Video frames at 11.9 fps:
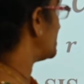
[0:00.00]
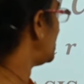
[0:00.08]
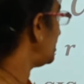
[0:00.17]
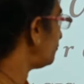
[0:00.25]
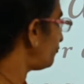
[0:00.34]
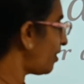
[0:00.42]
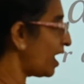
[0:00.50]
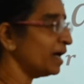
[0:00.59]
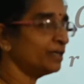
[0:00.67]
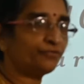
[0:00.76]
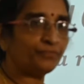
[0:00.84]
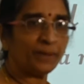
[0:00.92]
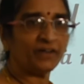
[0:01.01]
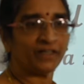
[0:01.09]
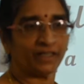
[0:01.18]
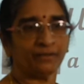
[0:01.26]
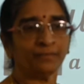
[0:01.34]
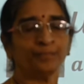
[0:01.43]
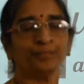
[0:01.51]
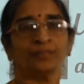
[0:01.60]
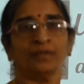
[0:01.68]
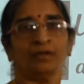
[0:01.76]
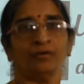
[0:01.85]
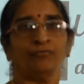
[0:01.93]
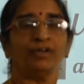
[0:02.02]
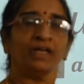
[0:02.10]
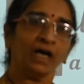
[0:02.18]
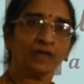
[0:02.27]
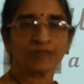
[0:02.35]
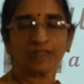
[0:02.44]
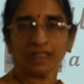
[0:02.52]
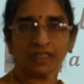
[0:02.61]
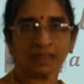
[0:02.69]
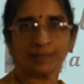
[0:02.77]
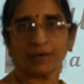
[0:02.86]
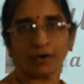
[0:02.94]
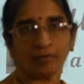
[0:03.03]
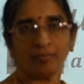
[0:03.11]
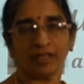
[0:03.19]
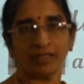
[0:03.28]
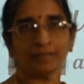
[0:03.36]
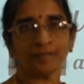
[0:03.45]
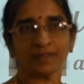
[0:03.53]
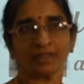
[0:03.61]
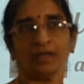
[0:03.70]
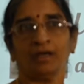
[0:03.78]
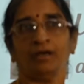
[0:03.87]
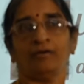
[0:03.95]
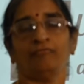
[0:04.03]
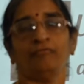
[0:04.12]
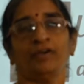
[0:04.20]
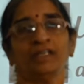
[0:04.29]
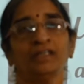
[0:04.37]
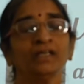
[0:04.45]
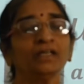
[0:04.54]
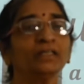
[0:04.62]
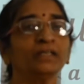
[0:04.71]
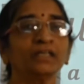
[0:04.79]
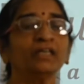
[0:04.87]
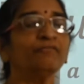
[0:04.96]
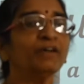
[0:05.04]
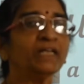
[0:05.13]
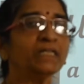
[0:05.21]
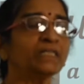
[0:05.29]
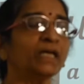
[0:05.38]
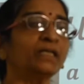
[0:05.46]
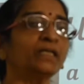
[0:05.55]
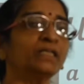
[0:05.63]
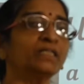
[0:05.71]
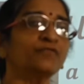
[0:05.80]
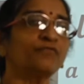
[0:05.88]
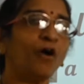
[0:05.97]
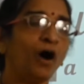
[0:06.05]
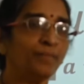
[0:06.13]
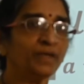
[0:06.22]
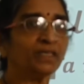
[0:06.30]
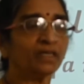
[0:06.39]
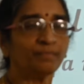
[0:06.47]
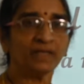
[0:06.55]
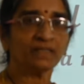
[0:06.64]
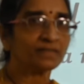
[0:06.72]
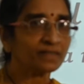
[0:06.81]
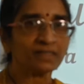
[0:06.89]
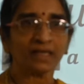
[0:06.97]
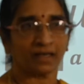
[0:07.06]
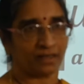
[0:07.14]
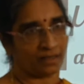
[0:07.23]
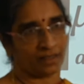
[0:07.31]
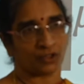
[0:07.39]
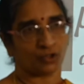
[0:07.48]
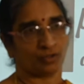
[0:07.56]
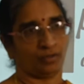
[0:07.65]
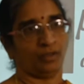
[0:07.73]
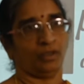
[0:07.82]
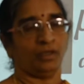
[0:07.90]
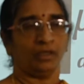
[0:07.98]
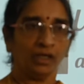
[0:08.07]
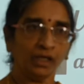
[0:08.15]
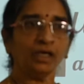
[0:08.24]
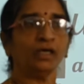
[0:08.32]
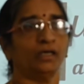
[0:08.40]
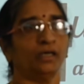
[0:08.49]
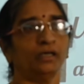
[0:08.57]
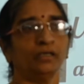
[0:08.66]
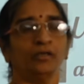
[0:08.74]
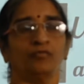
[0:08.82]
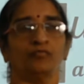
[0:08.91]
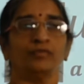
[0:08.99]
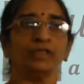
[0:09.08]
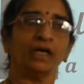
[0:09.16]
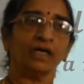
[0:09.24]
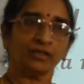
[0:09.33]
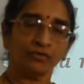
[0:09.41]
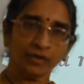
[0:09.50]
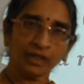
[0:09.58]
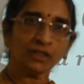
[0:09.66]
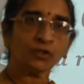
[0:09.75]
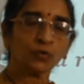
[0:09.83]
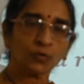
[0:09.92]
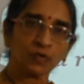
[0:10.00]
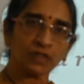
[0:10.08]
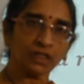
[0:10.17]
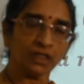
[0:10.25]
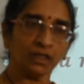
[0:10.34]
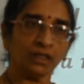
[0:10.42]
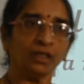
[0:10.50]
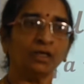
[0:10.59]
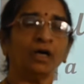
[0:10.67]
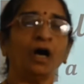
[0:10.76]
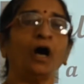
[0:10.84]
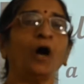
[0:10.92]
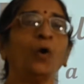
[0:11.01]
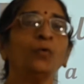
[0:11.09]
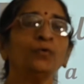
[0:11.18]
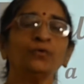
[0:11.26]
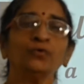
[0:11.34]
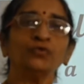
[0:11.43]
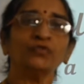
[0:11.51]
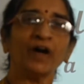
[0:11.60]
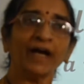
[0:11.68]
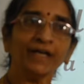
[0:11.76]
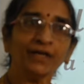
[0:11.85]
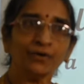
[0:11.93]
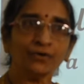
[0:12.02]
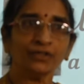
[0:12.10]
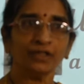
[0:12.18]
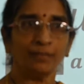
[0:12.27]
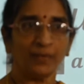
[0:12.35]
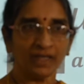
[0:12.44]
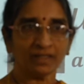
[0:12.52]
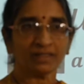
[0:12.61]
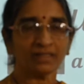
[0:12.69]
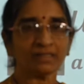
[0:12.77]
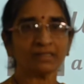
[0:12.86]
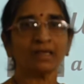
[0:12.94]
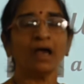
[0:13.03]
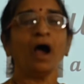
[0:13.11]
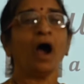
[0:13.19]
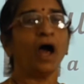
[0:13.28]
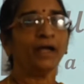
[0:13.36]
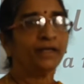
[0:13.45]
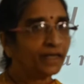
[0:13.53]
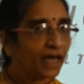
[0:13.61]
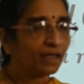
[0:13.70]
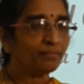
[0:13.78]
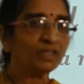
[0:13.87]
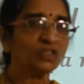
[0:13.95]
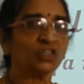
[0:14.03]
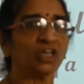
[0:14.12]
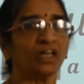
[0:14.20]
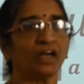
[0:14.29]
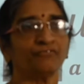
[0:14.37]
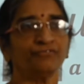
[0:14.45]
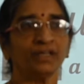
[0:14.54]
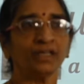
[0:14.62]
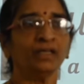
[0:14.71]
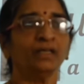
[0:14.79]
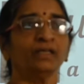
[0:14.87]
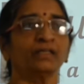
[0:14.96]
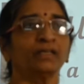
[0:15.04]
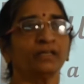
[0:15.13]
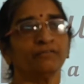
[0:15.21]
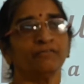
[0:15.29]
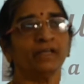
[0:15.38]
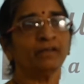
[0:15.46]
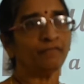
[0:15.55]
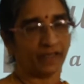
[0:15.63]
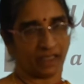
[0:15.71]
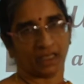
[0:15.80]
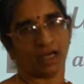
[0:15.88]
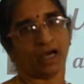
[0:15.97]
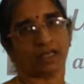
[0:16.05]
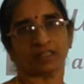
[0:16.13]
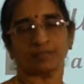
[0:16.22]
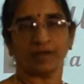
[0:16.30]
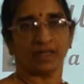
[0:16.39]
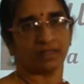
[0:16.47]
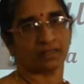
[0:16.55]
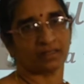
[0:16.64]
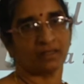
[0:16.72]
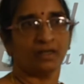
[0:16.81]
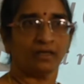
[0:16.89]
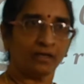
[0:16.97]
In part 5, we have seen problems whether the given set is forming a basis or not. Here we are going to see how to find out the basis and dimension of a given vector space.